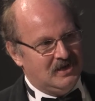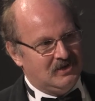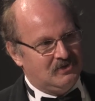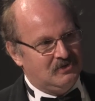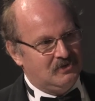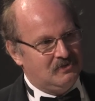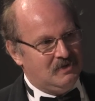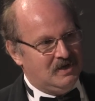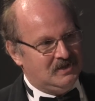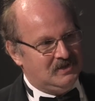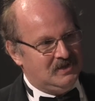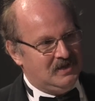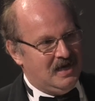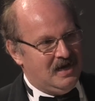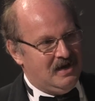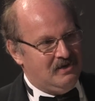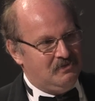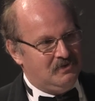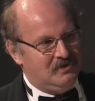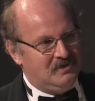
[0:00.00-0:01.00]
I couldn't quite see
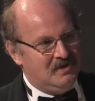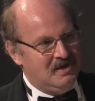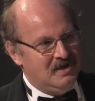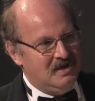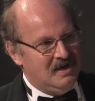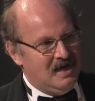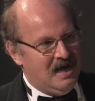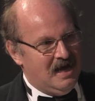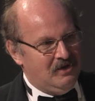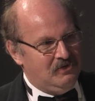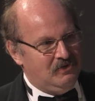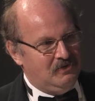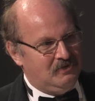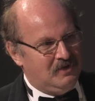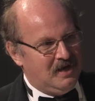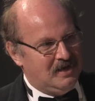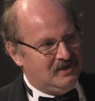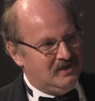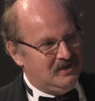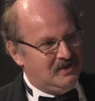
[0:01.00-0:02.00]
how you
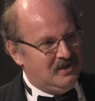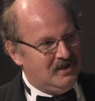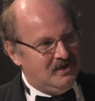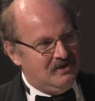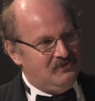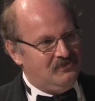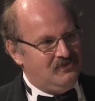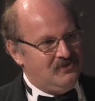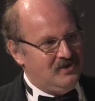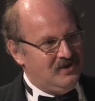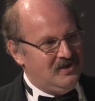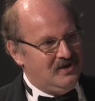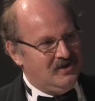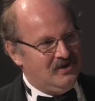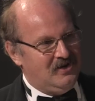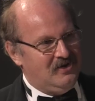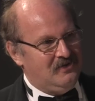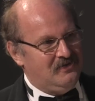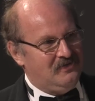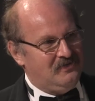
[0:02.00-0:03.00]
get the delivery
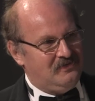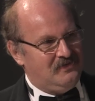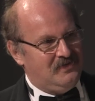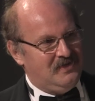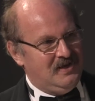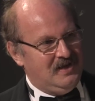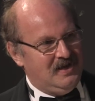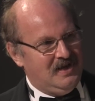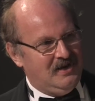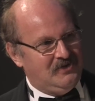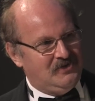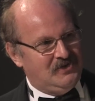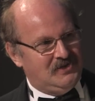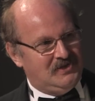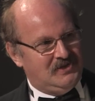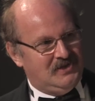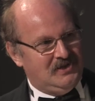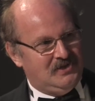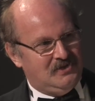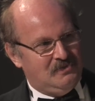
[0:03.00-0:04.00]
of the
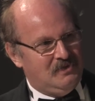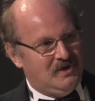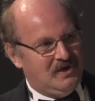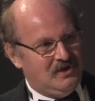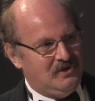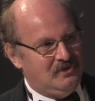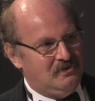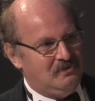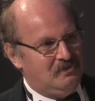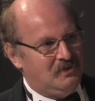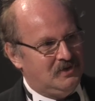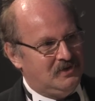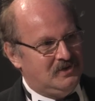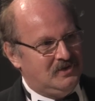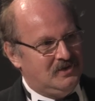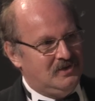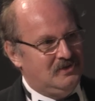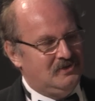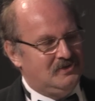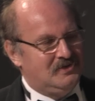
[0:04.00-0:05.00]
electricity to where you wanted
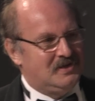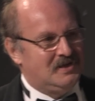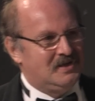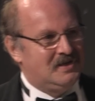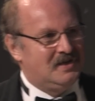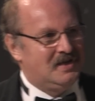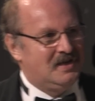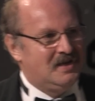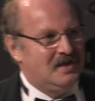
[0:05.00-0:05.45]
to use it.